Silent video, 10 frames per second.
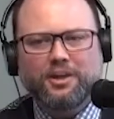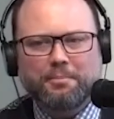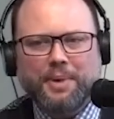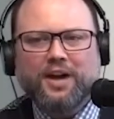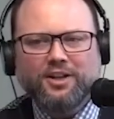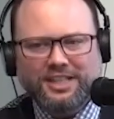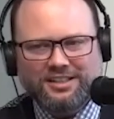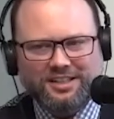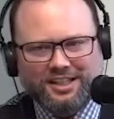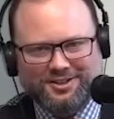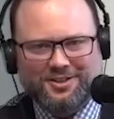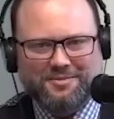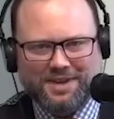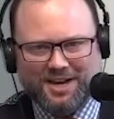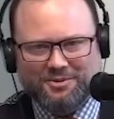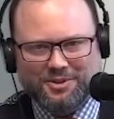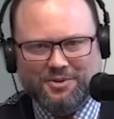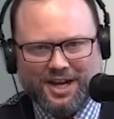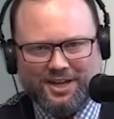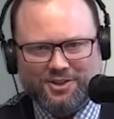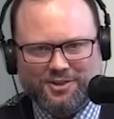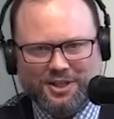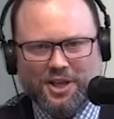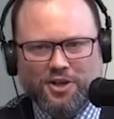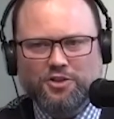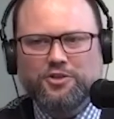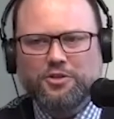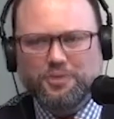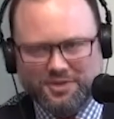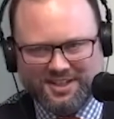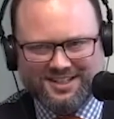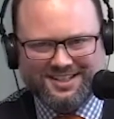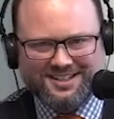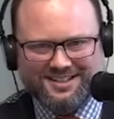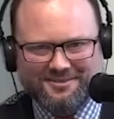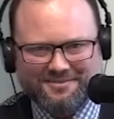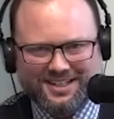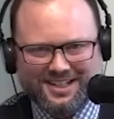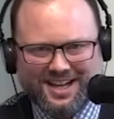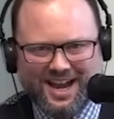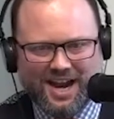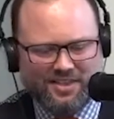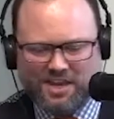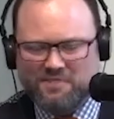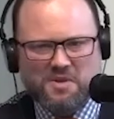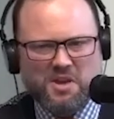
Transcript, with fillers: barely teach them how to actually use the system, and mm-hmm. then